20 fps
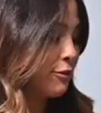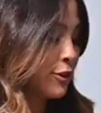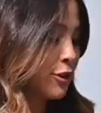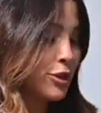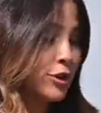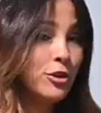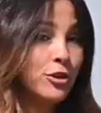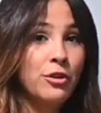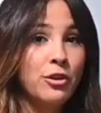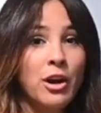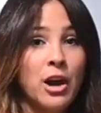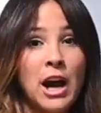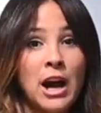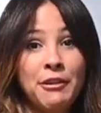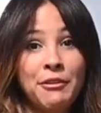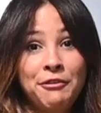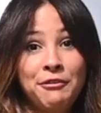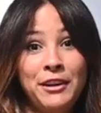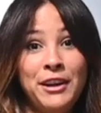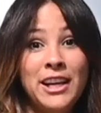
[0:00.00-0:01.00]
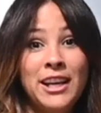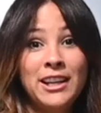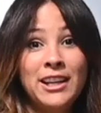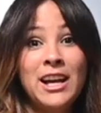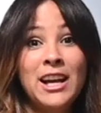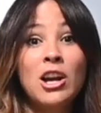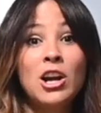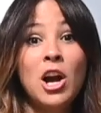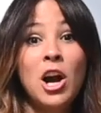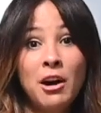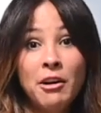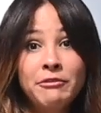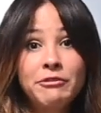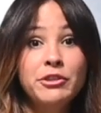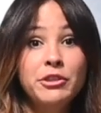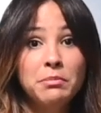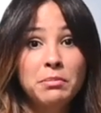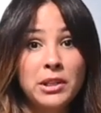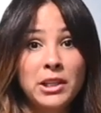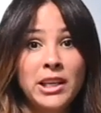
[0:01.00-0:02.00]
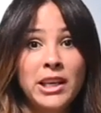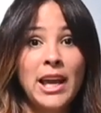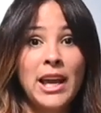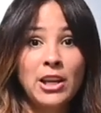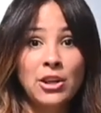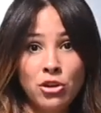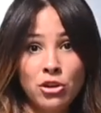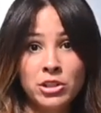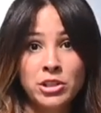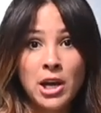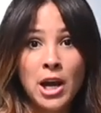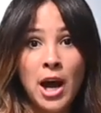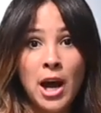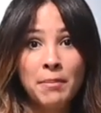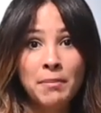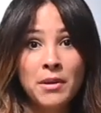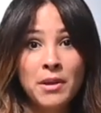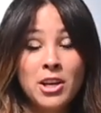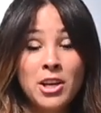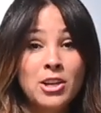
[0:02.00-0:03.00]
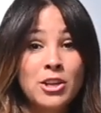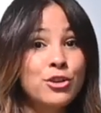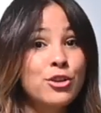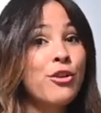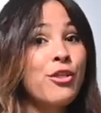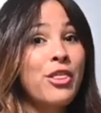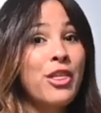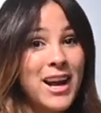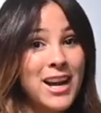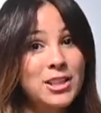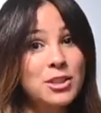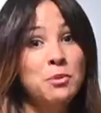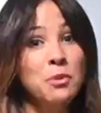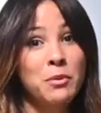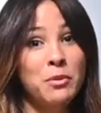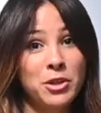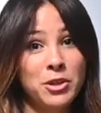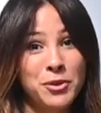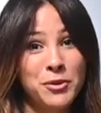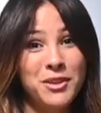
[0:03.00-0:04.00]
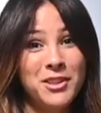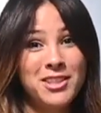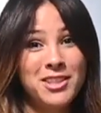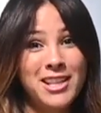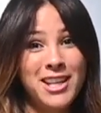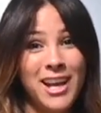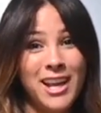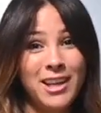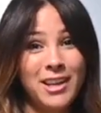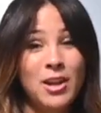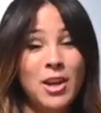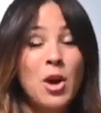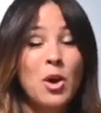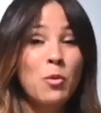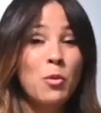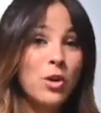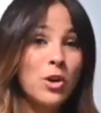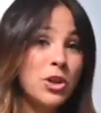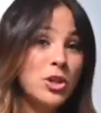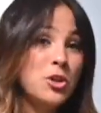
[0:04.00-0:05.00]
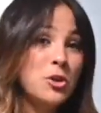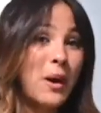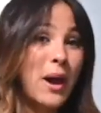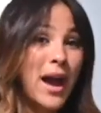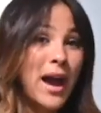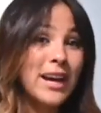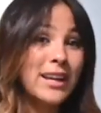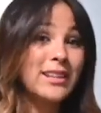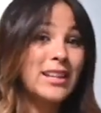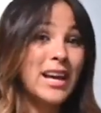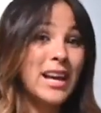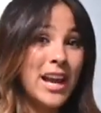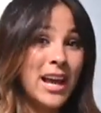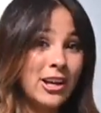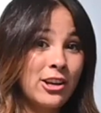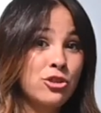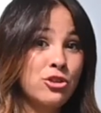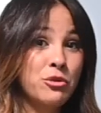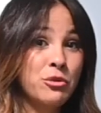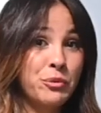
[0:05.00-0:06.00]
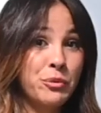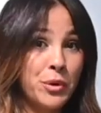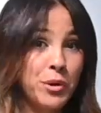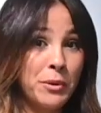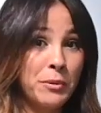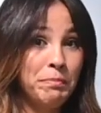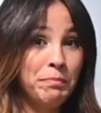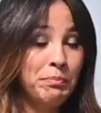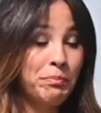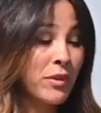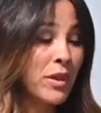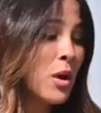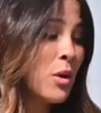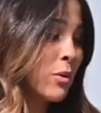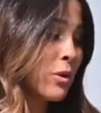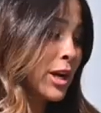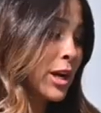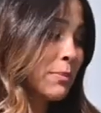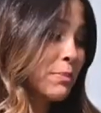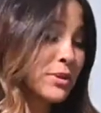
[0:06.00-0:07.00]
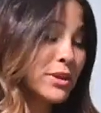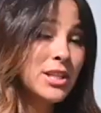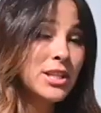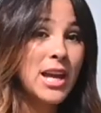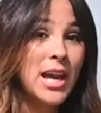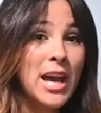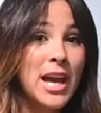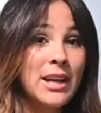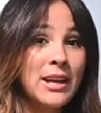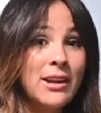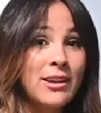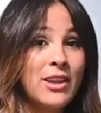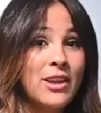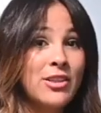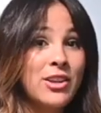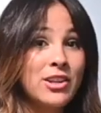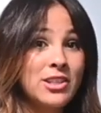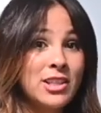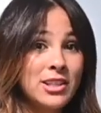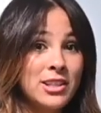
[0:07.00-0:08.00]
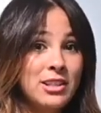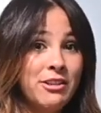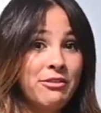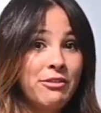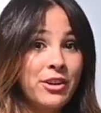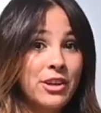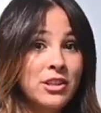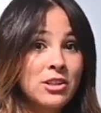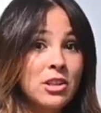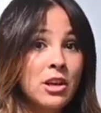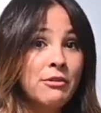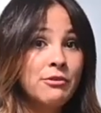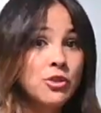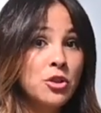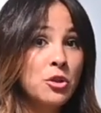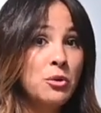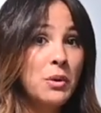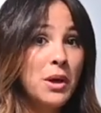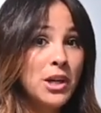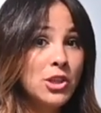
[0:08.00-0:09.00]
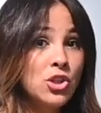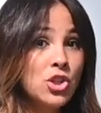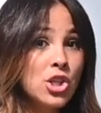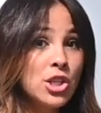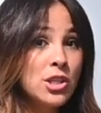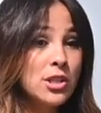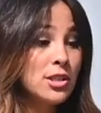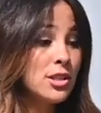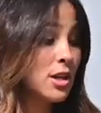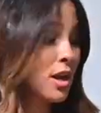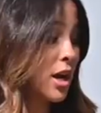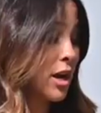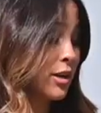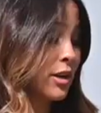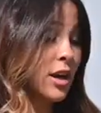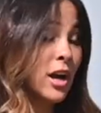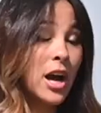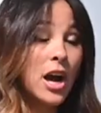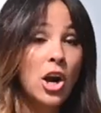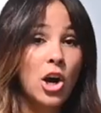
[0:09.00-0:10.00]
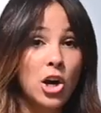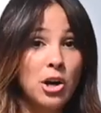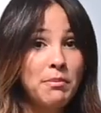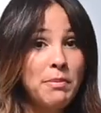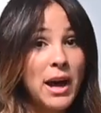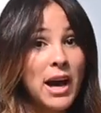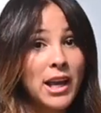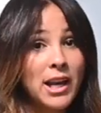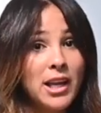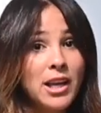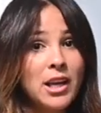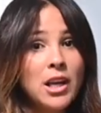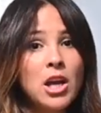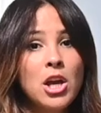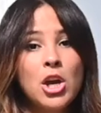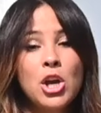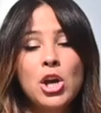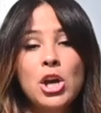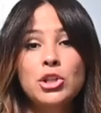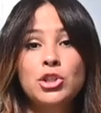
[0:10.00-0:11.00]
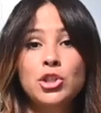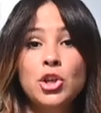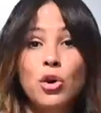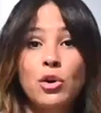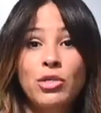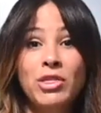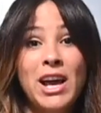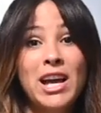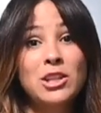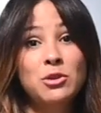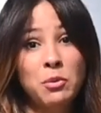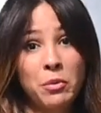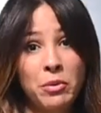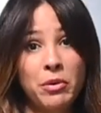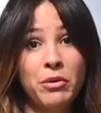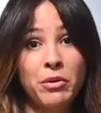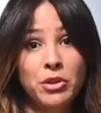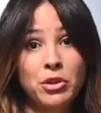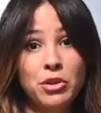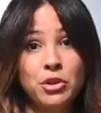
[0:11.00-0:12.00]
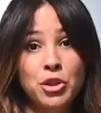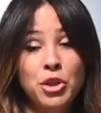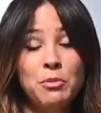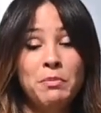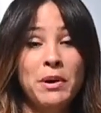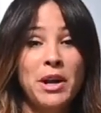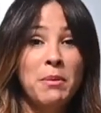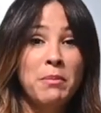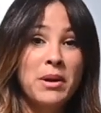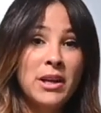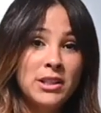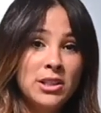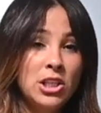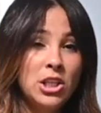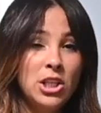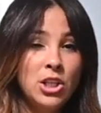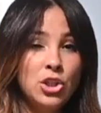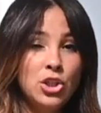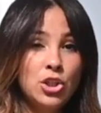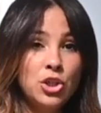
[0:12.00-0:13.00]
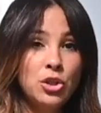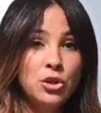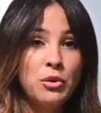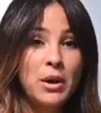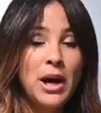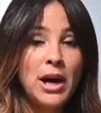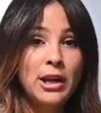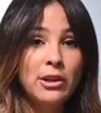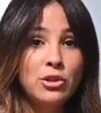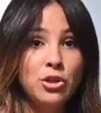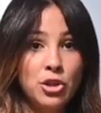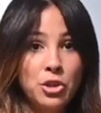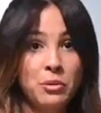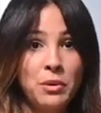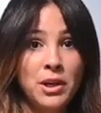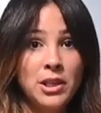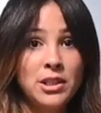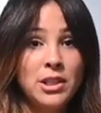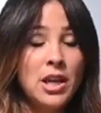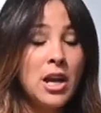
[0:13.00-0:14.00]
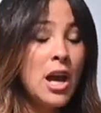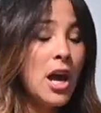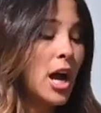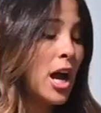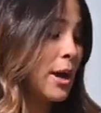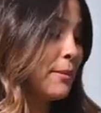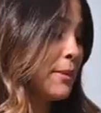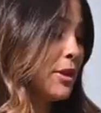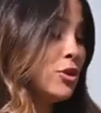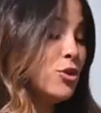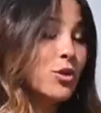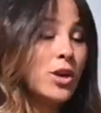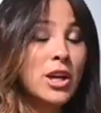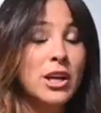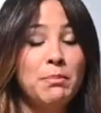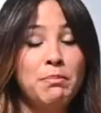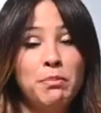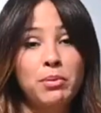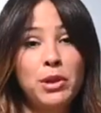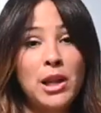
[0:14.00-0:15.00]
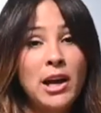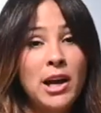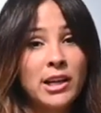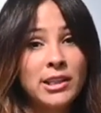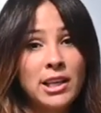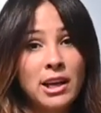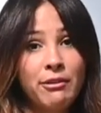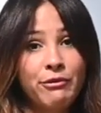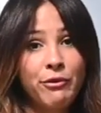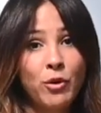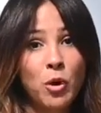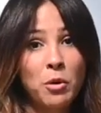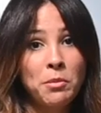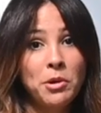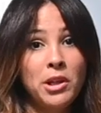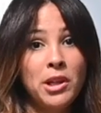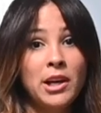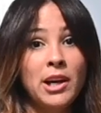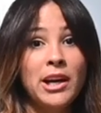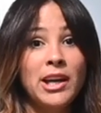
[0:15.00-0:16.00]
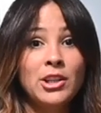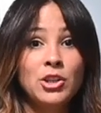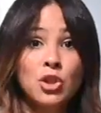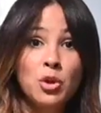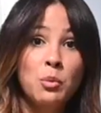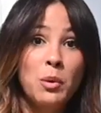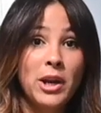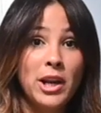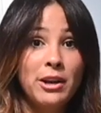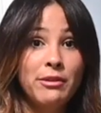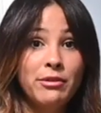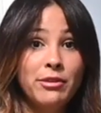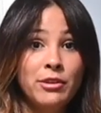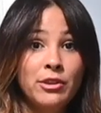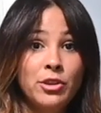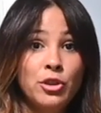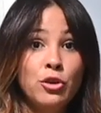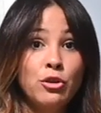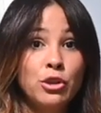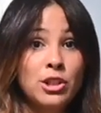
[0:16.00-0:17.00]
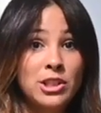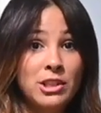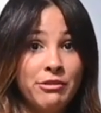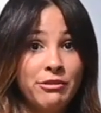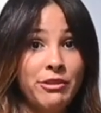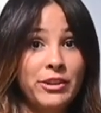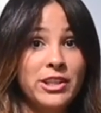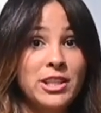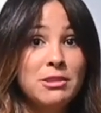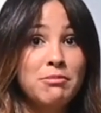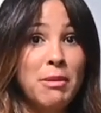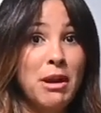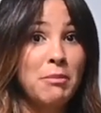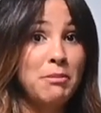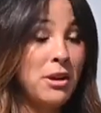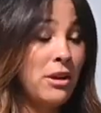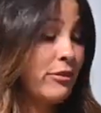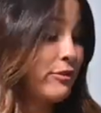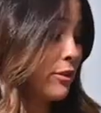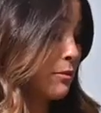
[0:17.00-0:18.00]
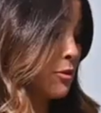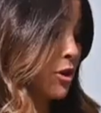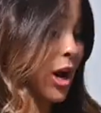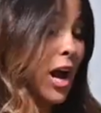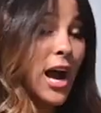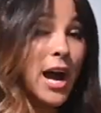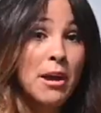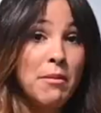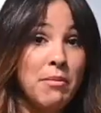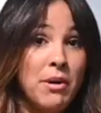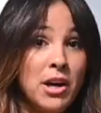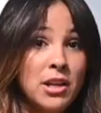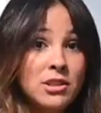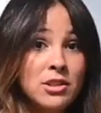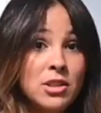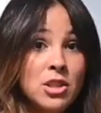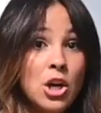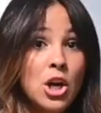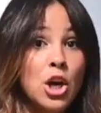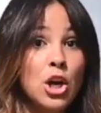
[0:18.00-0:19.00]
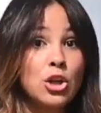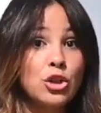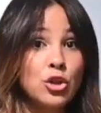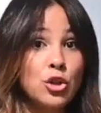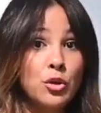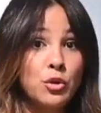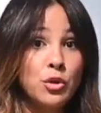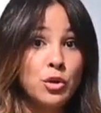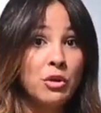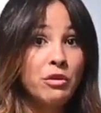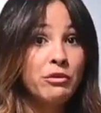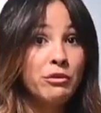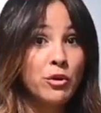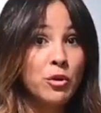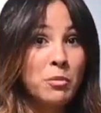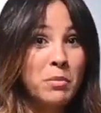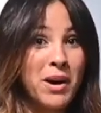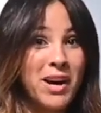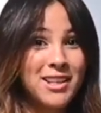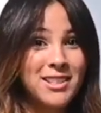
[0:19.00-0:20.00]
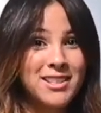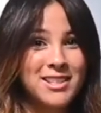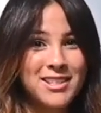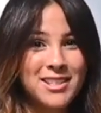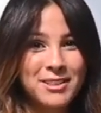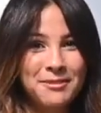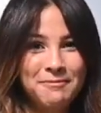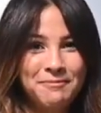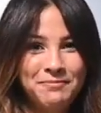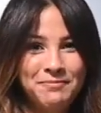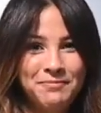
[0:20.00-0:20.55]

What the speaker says: for you to fit comfortably in your top. So that's what we're doing today. We're going to add that extra room. We're gonna pretend that there's a difference of 2 inches on her body. So that's what we're going to do, but I'm gonna teach you how to do it and you can plug that formula into whatever your difference might be from your high bust to your full bust.